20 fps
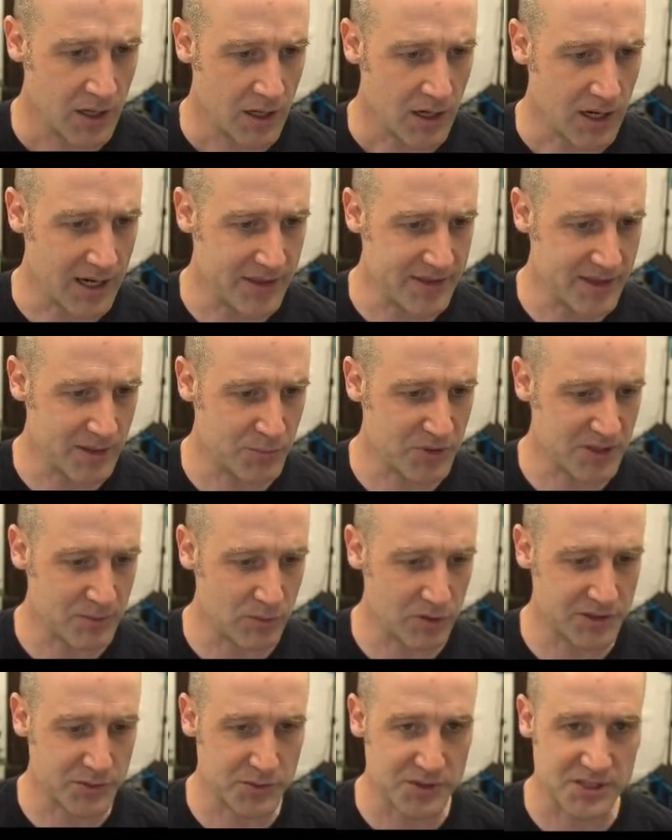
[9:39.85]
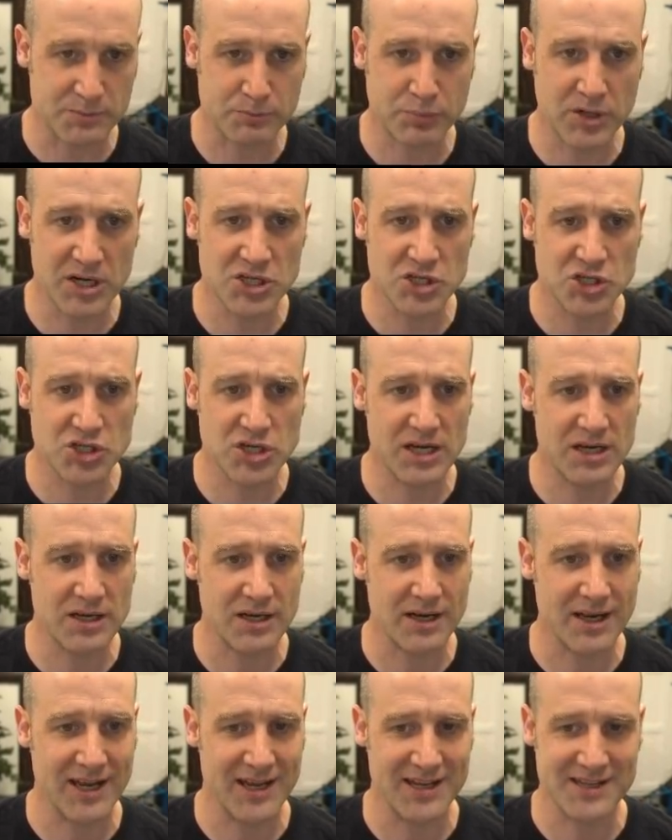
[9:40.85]
I then put them all into a spreadsheet.
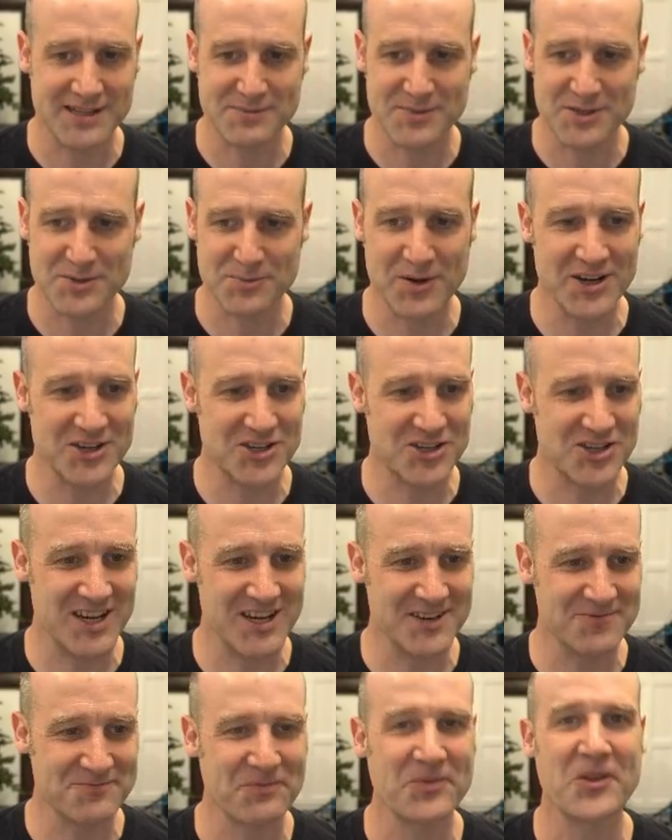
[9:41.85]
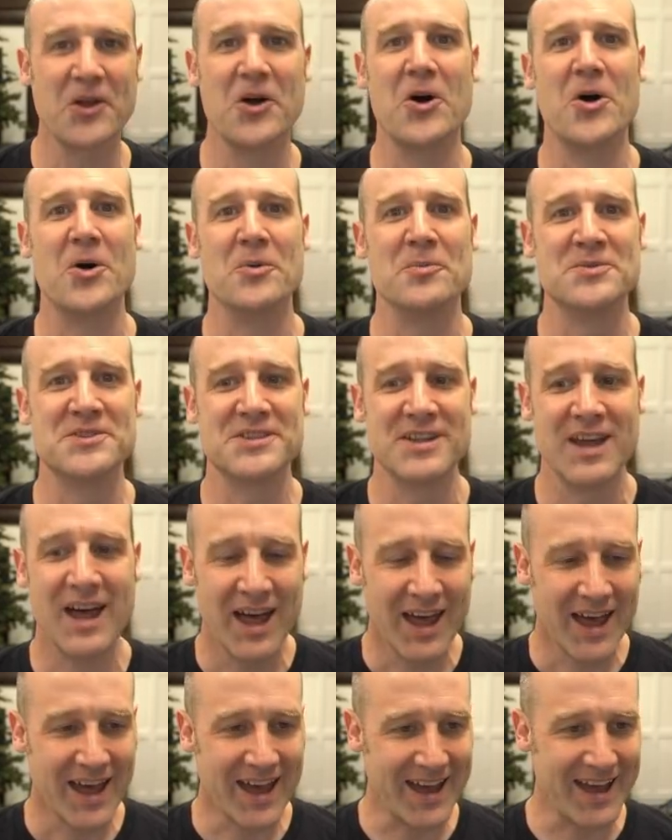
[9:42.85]
Here's my spreadsheet, obs.
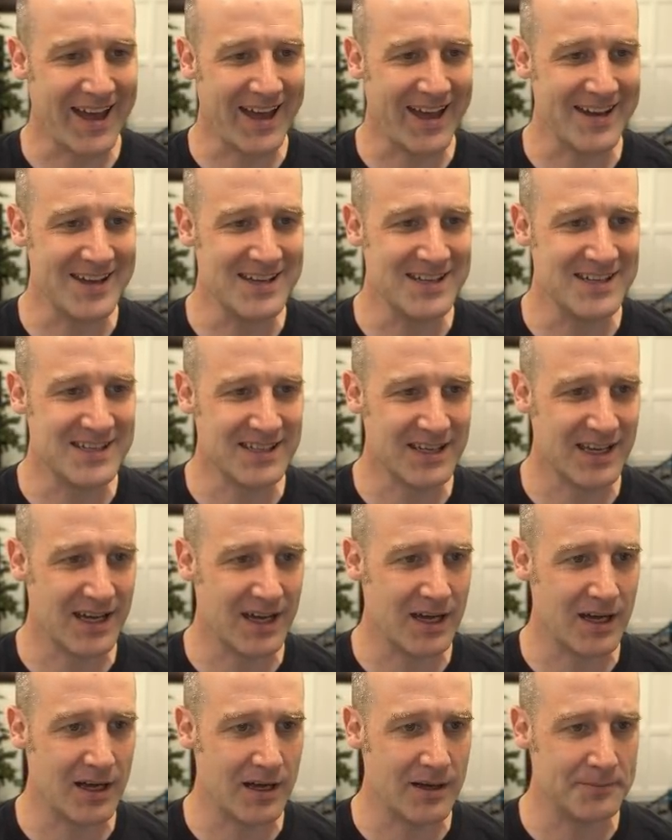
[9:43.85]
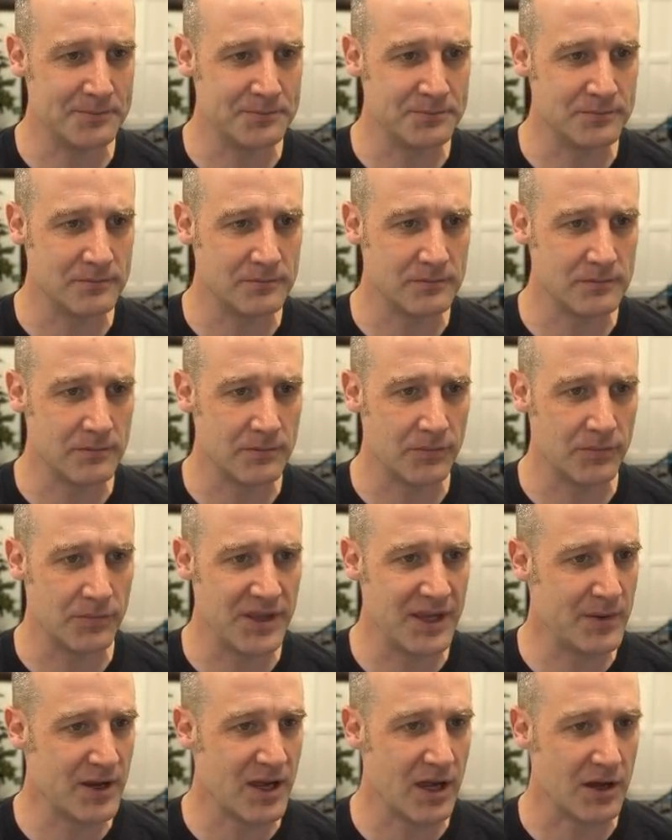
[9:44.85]
And
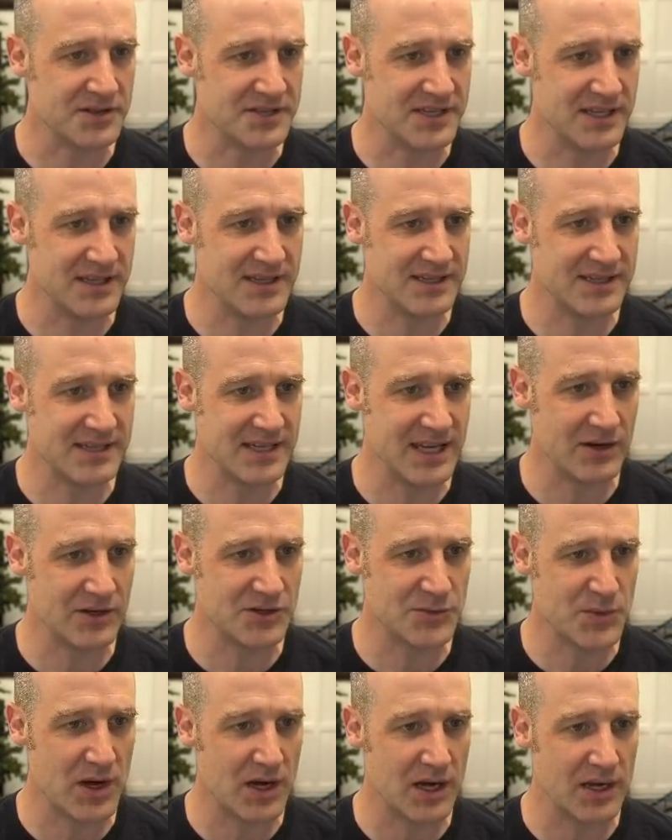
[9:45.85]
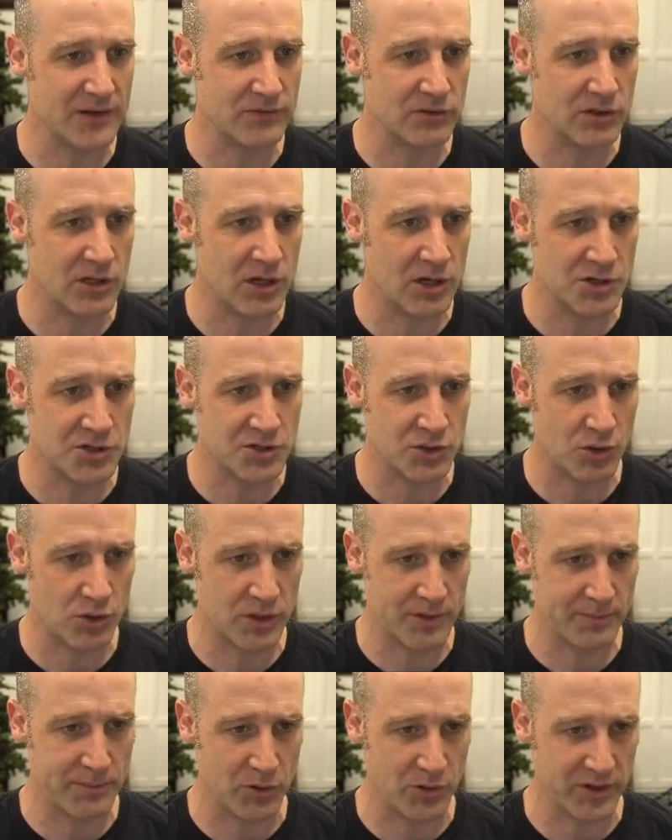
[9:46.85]
there we go. See, this here is where I've logged all
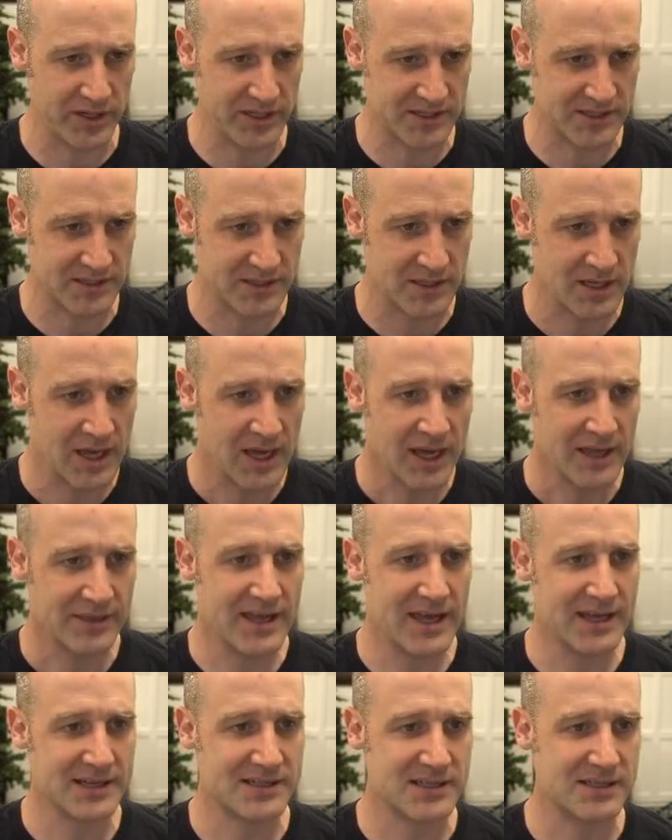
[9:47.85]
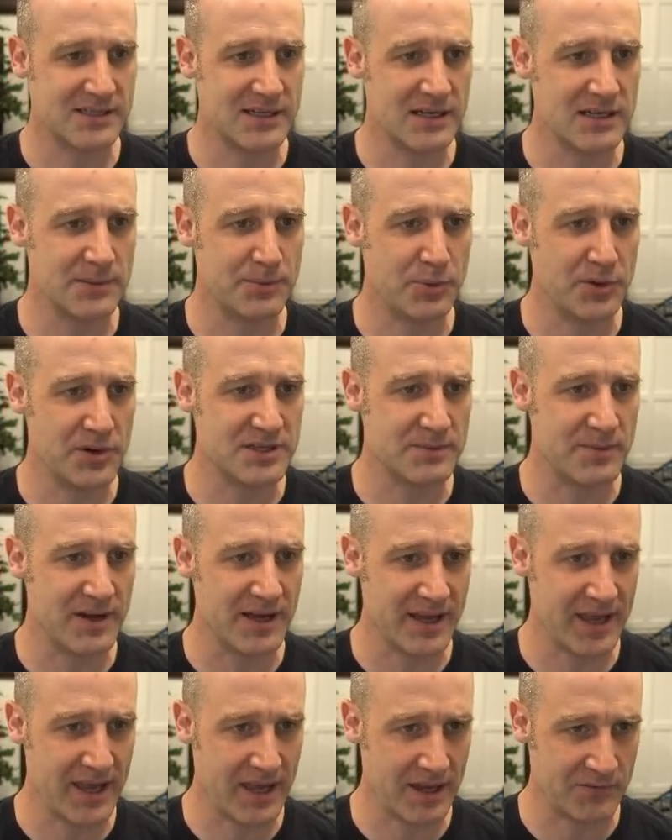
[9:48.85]
the points. That's the center point of my
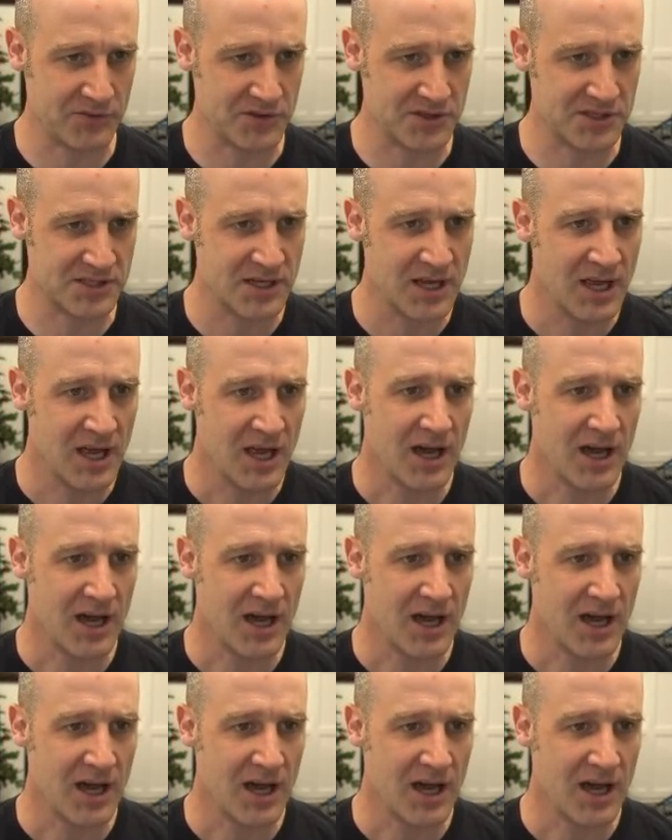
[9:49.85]
canvas.